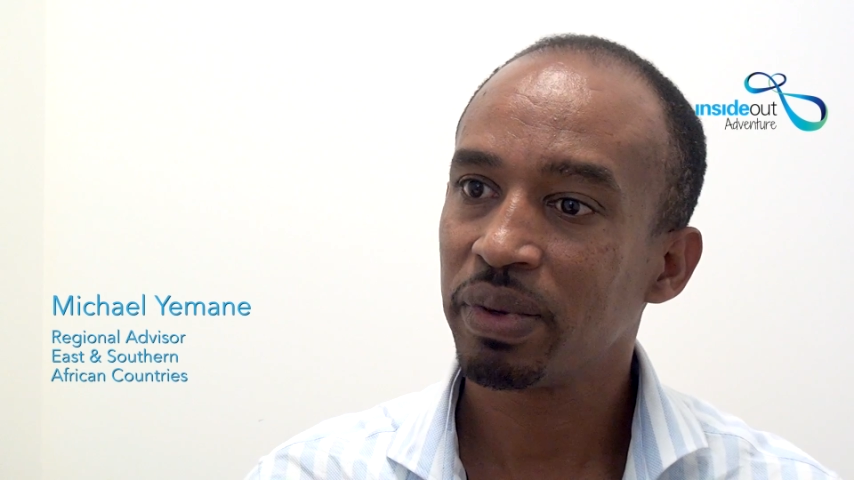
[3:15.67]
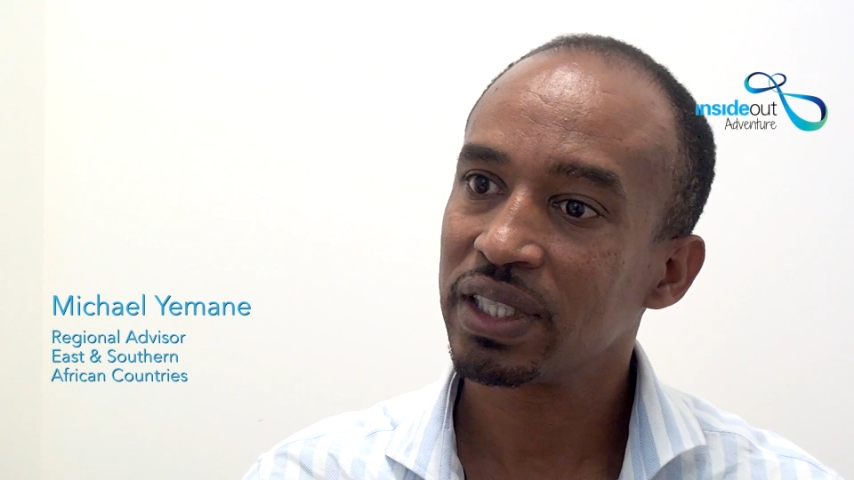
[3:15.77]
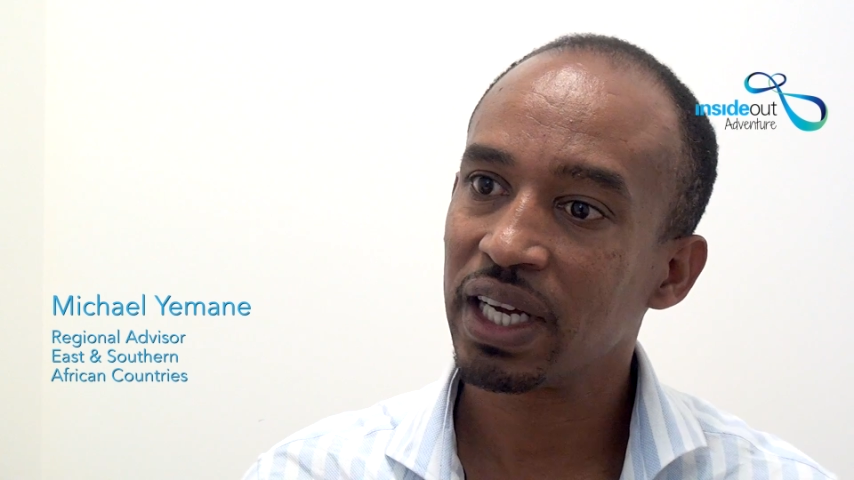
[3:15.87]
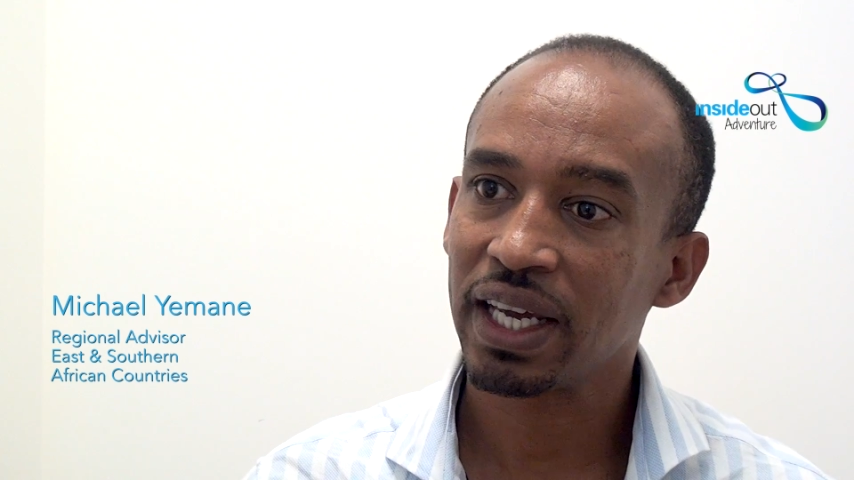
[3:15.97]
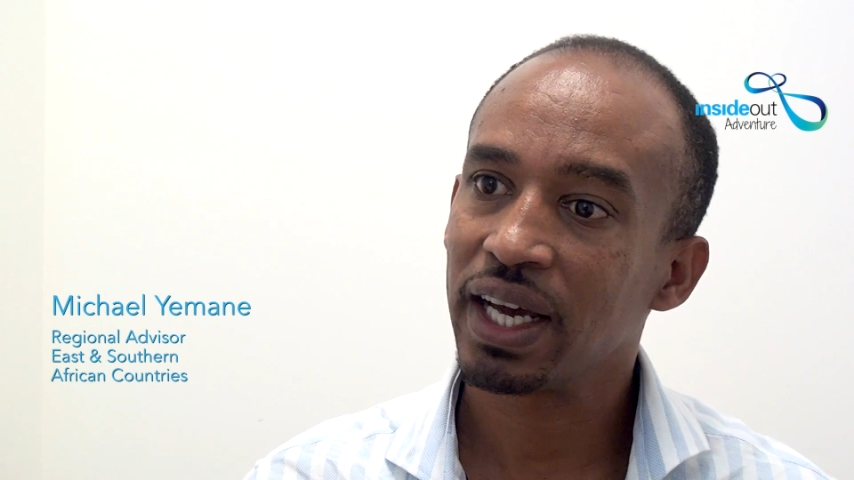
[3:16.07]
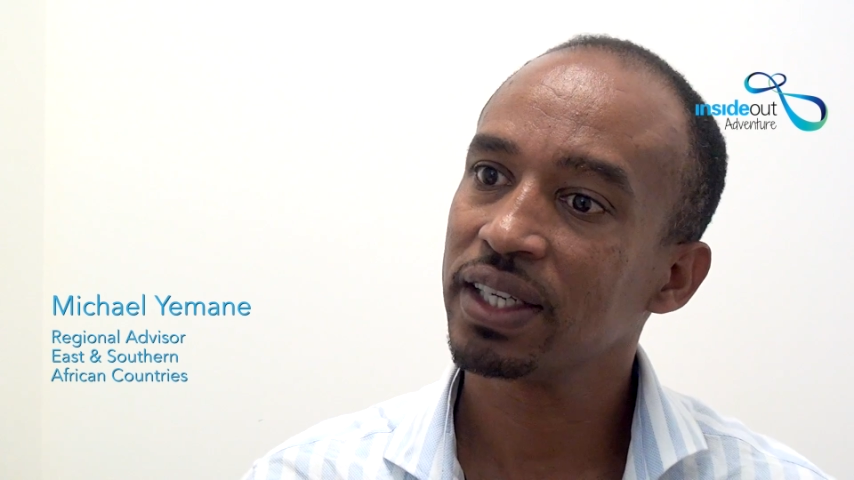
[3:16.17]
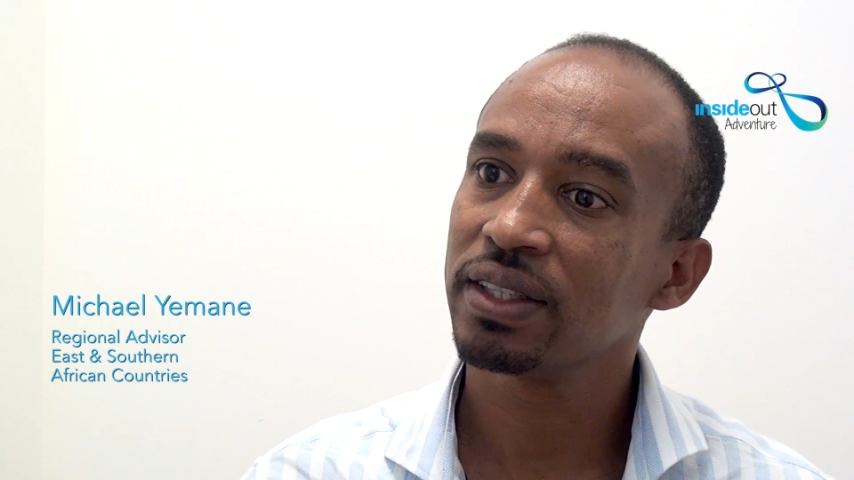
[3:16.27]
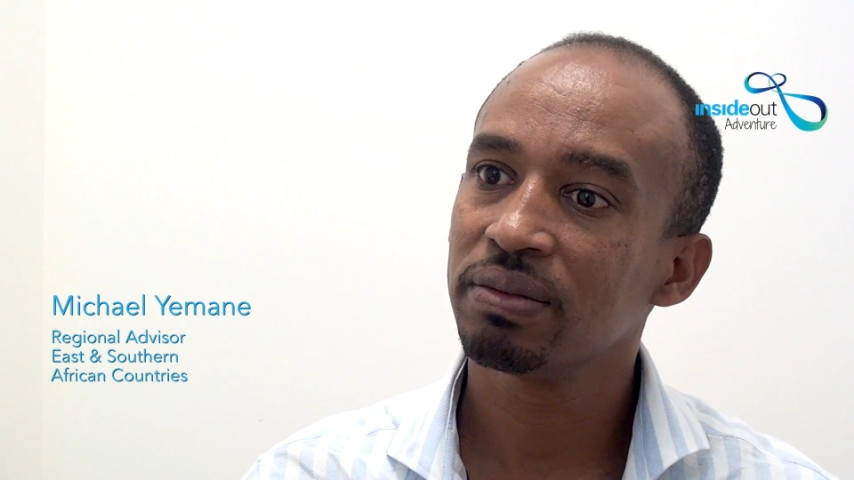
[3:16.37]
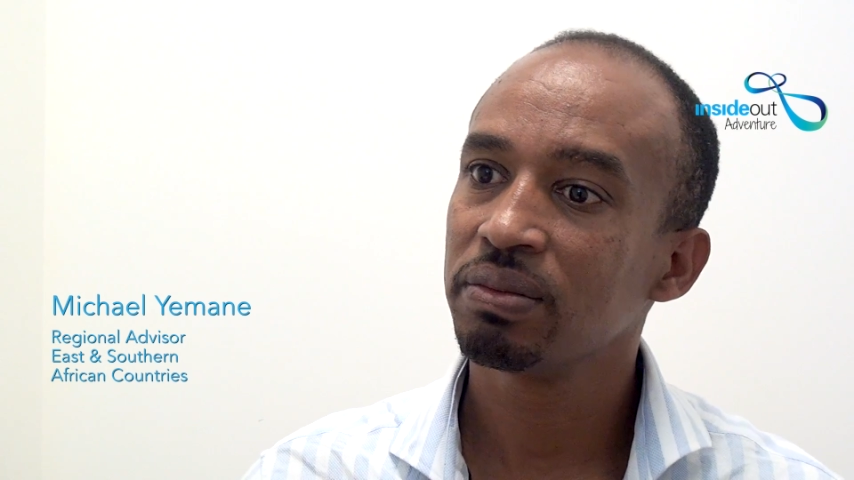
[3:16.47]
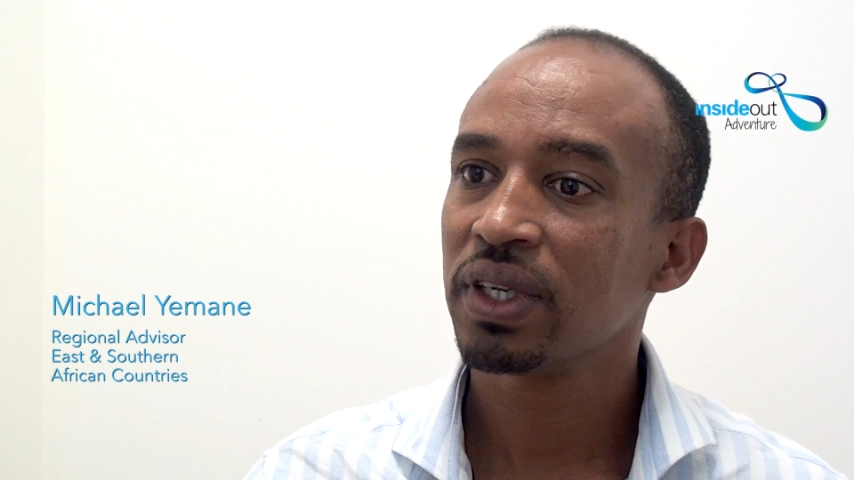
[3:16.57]
but I
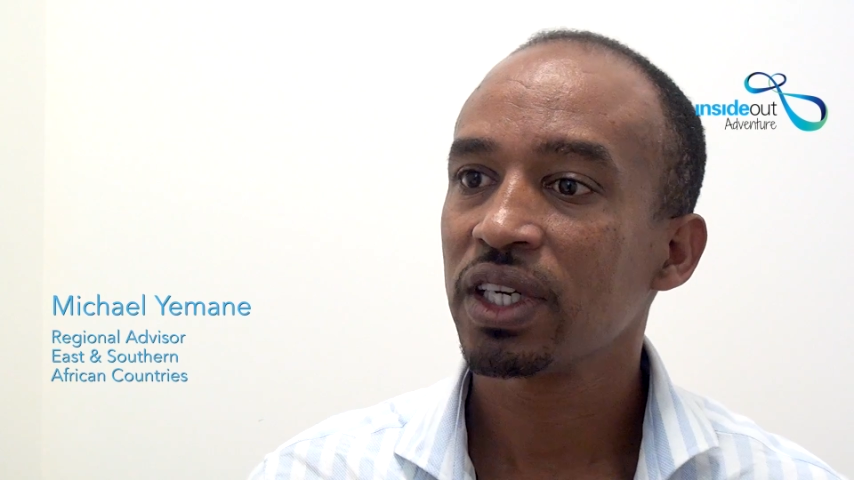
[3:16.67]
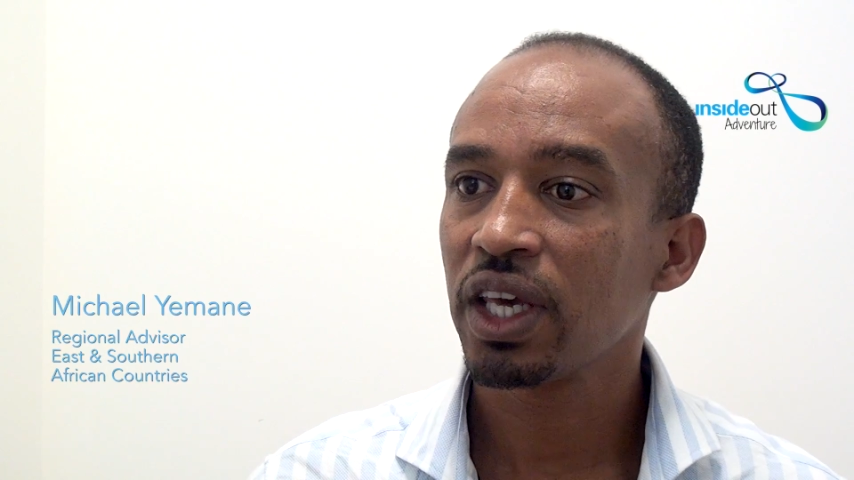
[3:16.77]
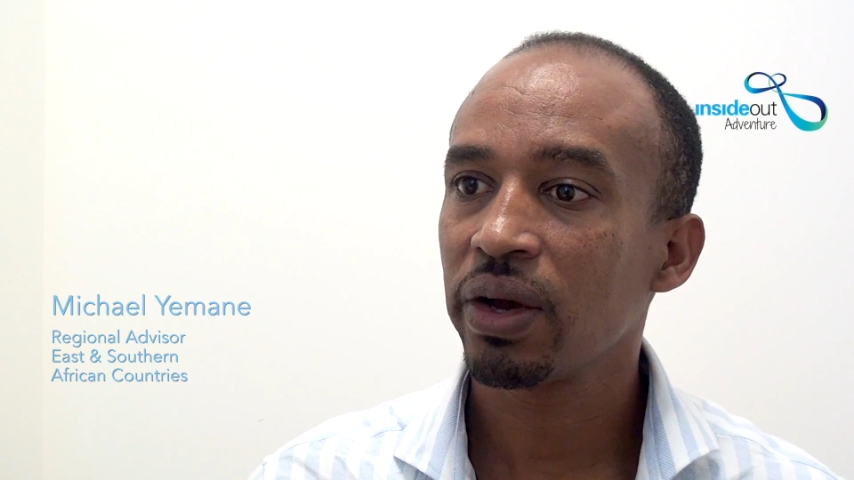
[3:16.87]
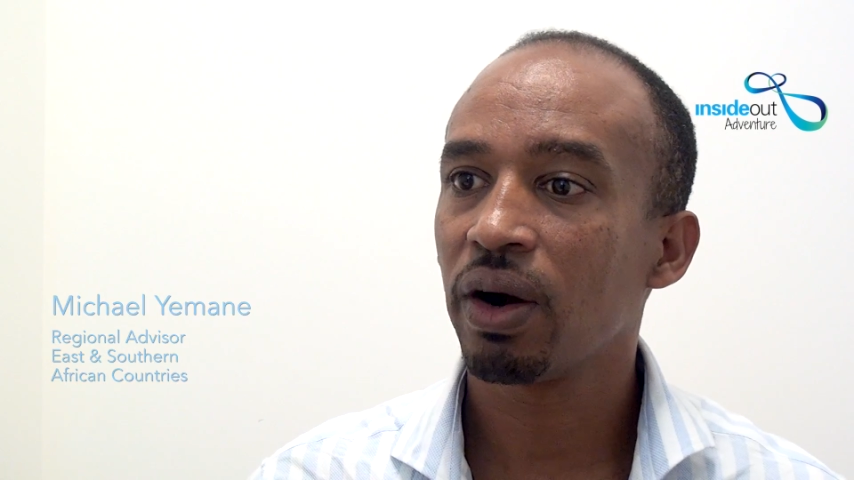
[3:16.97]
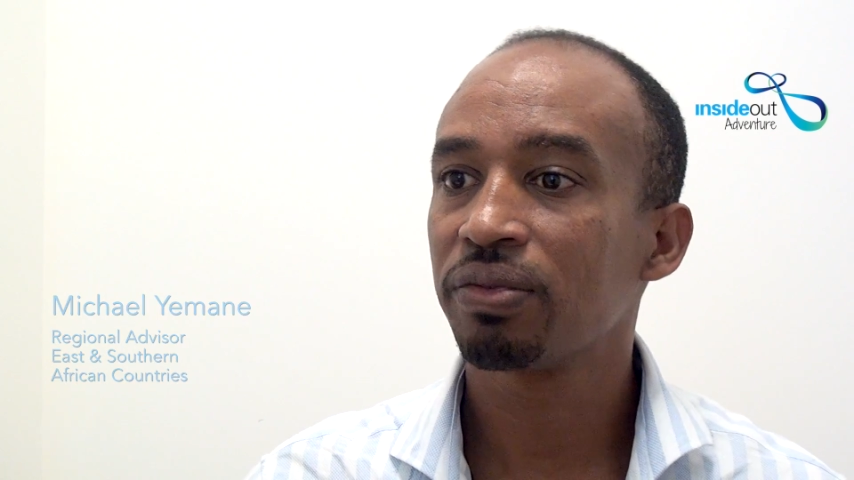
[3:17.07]
can kick